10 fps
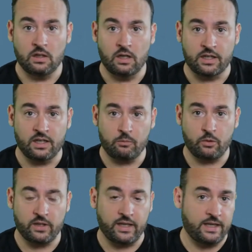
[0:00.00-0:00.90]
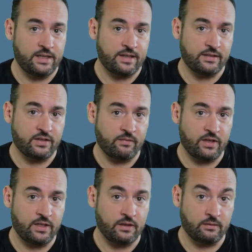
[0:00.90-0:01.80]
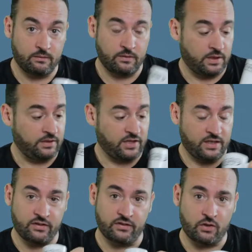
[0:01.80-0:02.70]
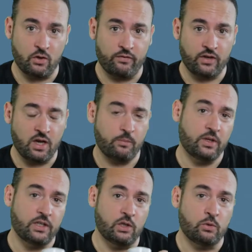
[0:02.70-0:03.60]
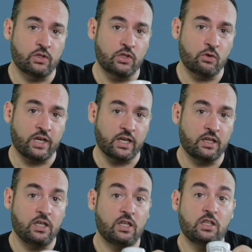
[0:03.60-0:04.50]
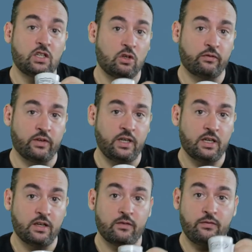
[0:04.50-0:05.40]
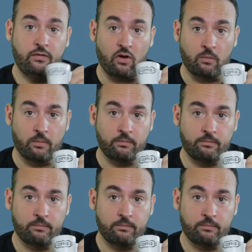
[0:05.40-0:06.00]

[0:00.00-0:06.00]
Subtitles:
A cup is something, in this case is a coffee cup, you can drink coffee from.